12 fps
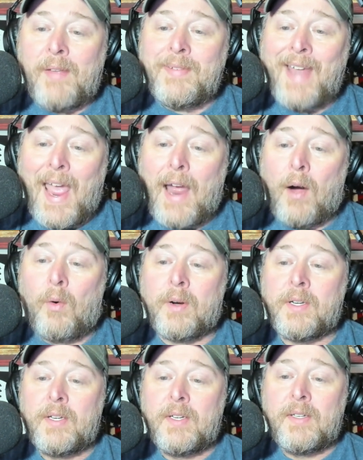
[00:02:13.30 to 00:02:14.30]
Now,
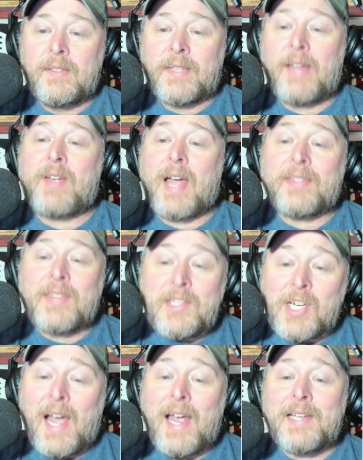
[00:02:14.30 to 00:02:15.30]
they've got the
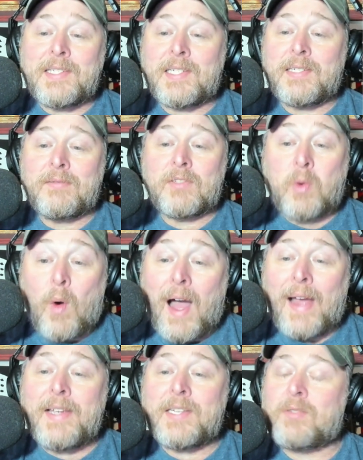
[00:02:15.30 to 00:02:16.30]
Giants
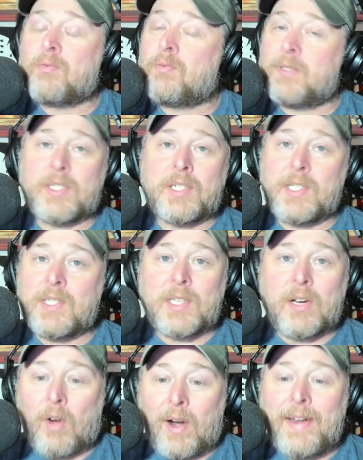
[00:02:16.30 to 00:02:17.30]
twice, which is
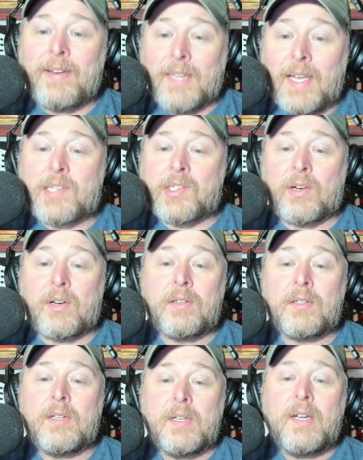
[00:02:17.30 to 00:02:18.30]
a great elixir,
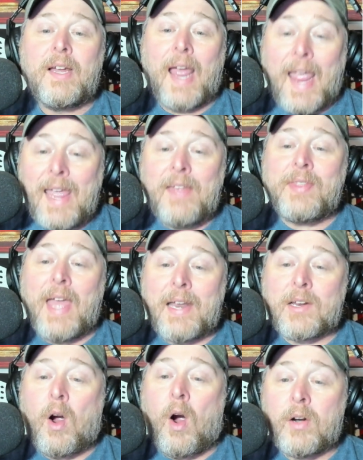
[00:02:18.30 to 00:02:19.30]
and
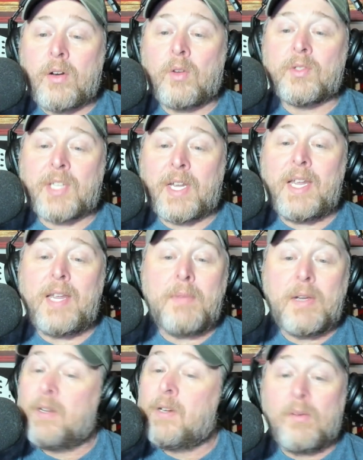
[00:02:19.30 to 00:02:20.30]
that Cardinals
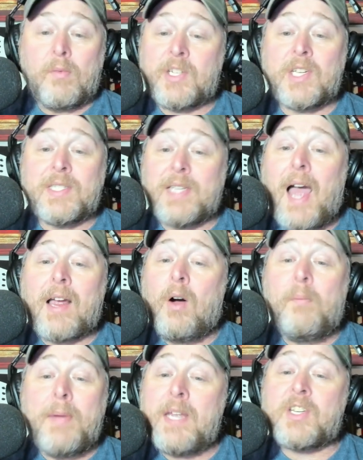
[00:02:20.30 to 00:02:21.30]
team, which is not
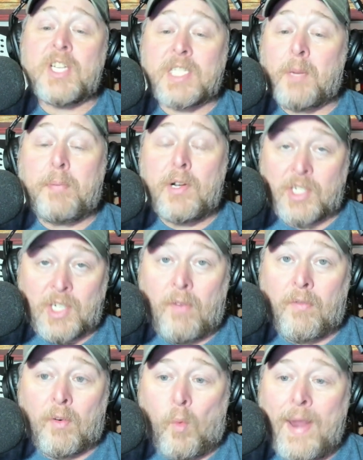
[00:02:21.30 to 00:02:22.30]
going to be just a
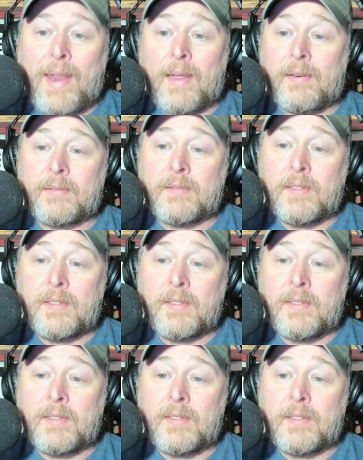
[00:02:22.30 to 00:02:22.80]
pushover win.